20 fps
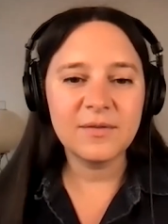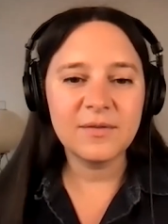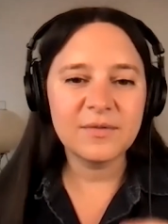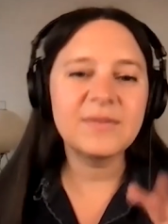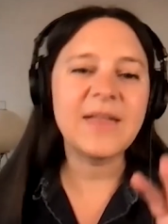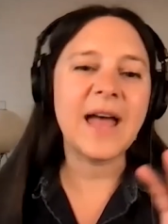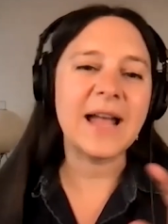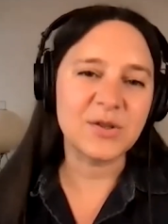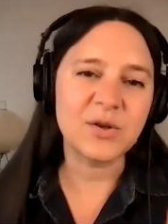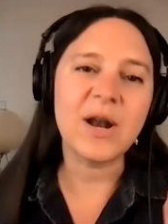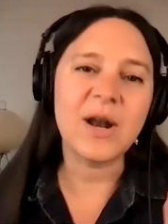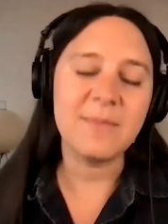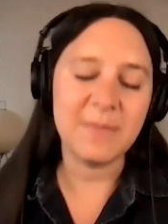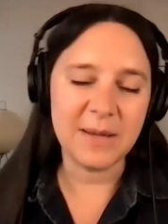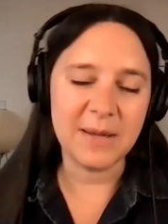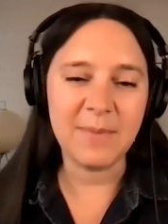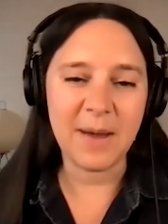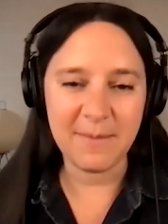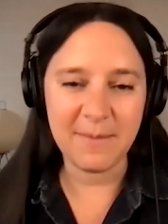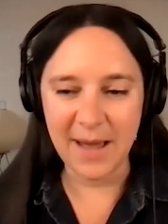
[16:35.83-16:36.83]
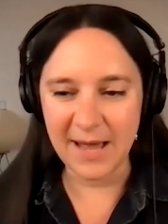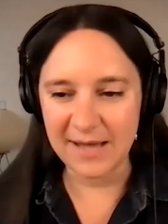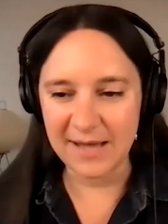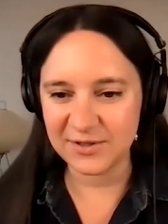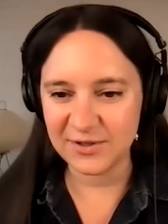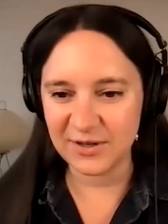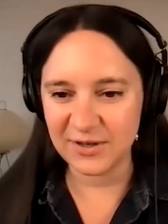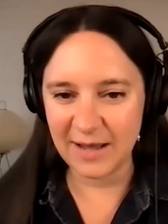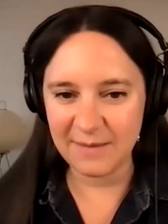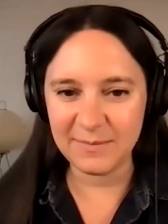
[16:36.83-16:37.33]
That's what I mean by
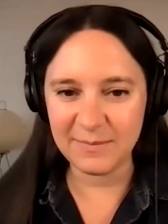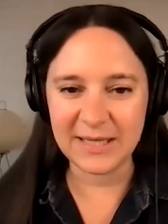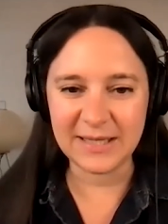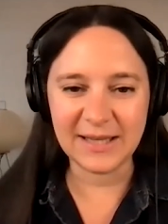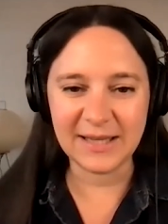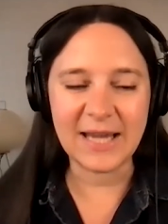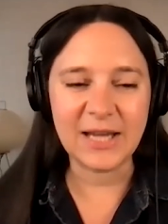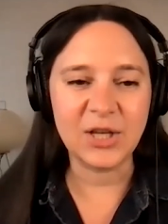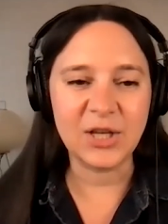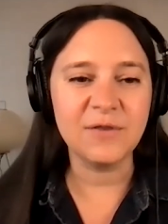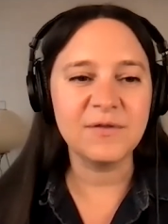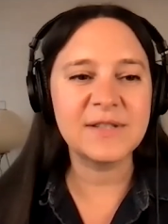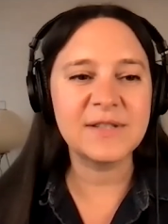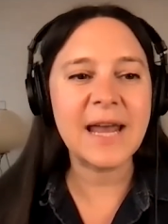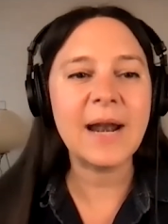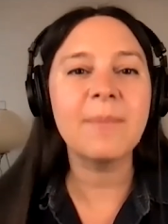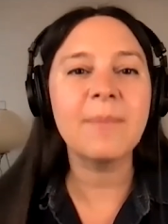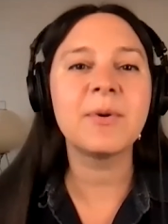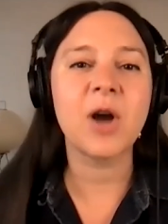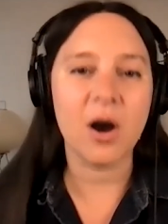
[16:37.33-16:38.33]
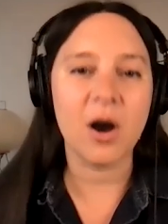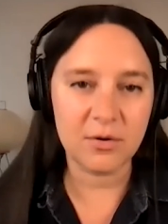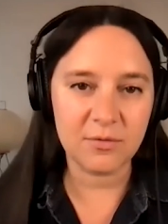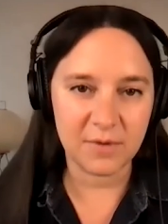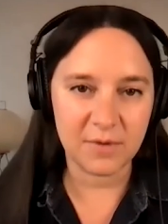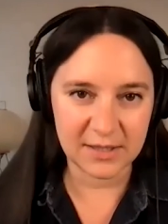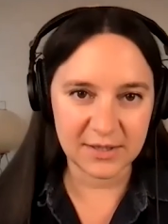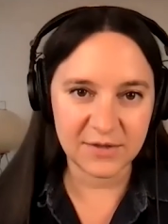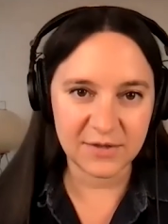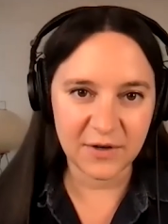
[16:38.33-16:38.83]
mastered. Yeah. I mean like you've set up
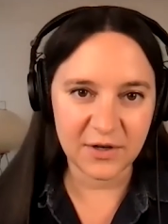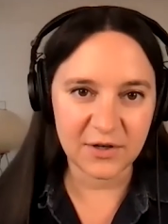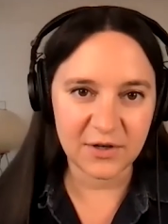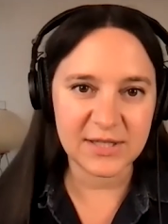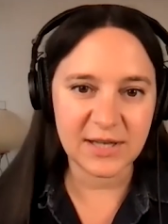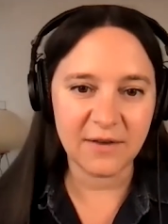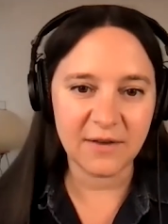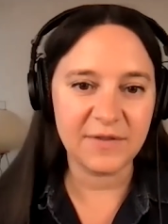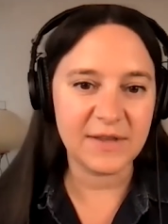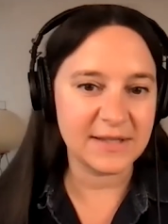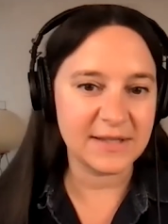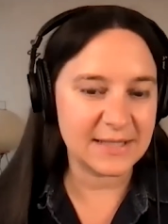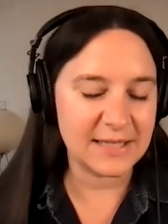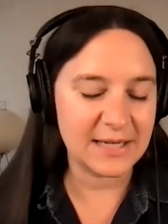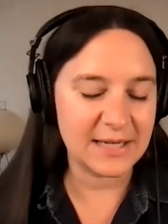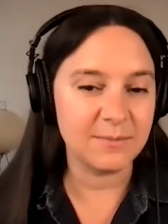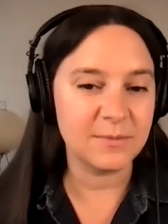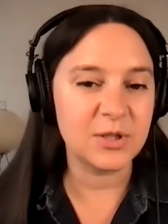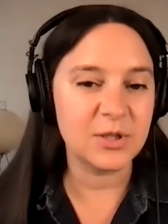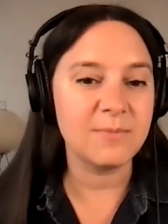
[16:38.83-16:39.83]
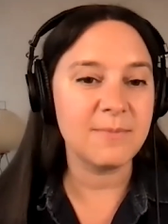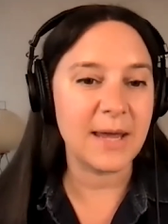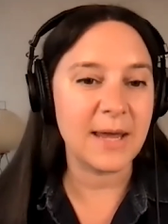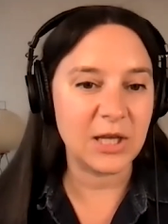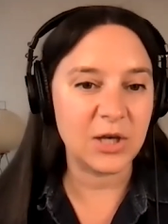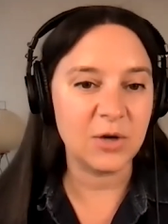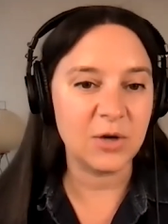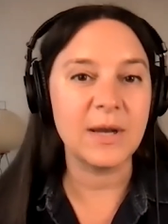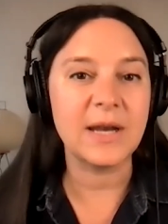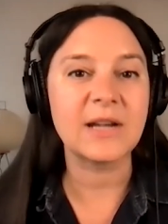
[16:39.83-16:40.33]
guardrails for yourself that seem to
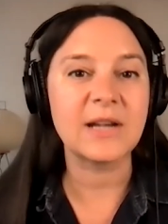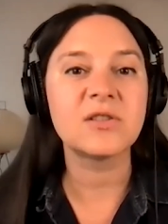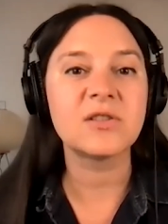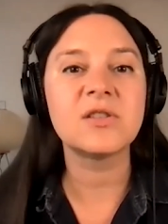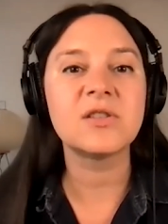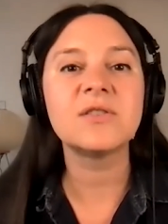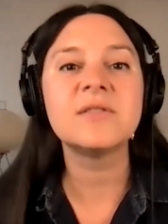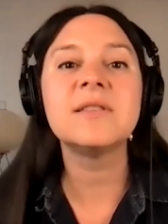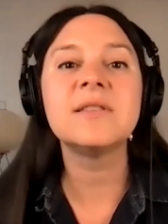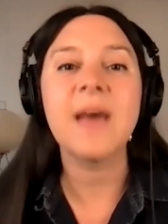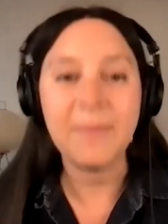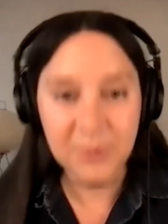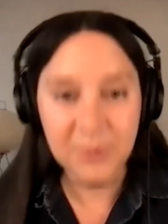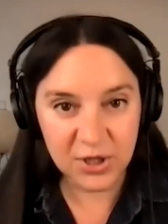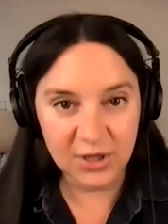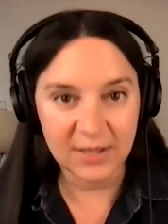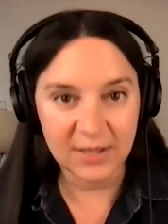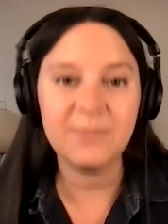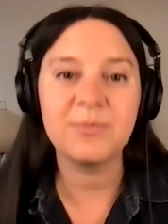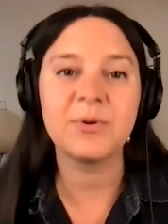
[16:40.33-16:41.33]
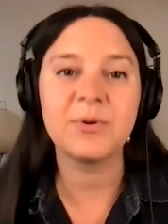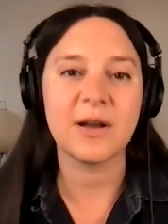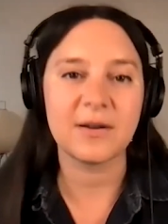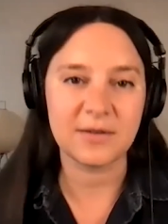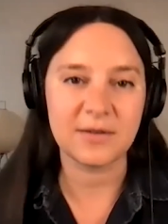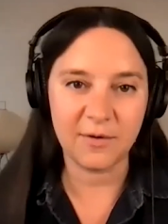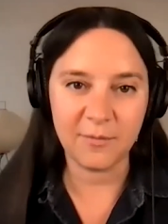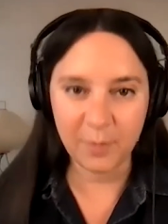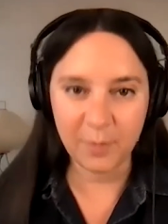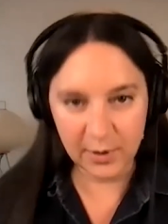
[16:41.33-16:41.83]
make you an exceptionally
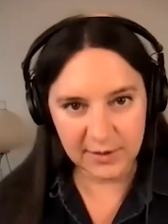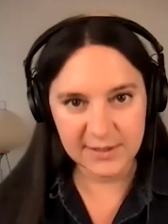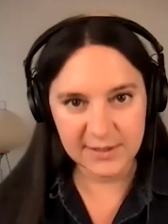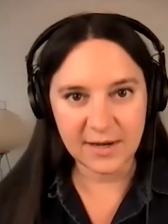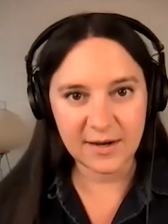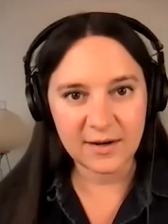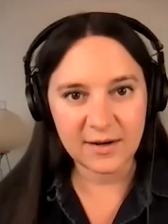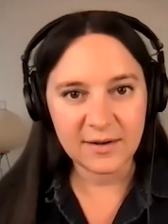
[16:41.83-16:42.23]
productive person.